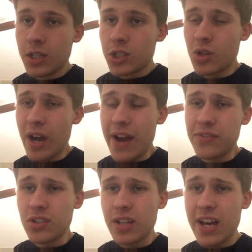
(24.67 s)
So
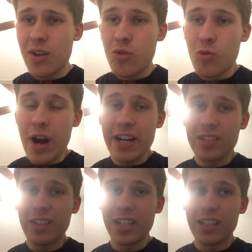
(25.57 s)
after
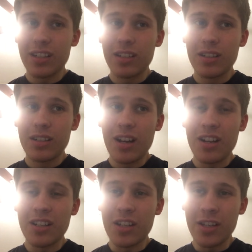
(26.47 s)
waiting a
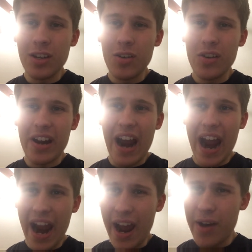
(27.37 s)
year and a
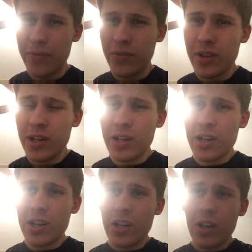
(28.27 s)
half
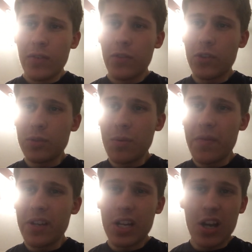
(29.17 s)
for this
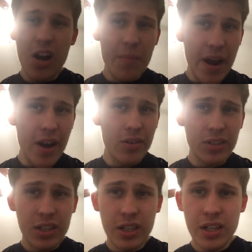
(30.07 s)
movie to come
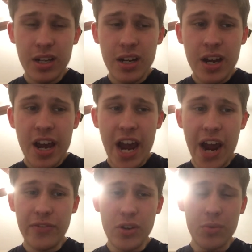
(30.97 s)
out,
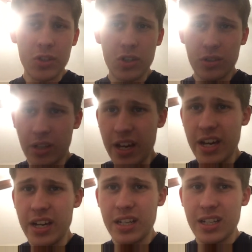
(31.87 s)
after it was
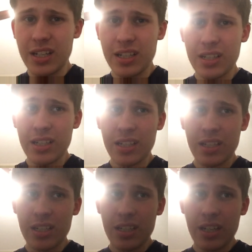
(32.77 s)
delayed,
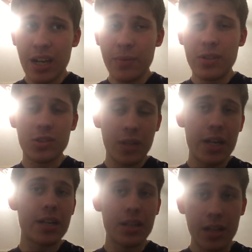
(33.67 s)
and then
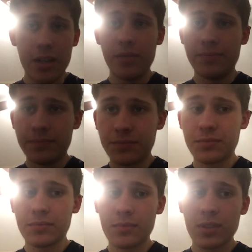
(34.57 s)
delayed again,
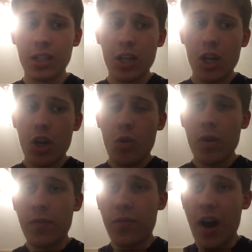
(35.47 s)

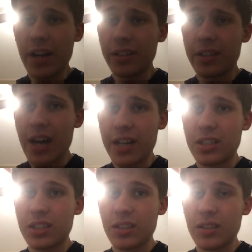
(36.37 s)
we finally got
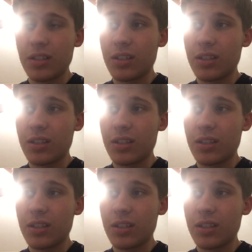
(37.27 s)
to...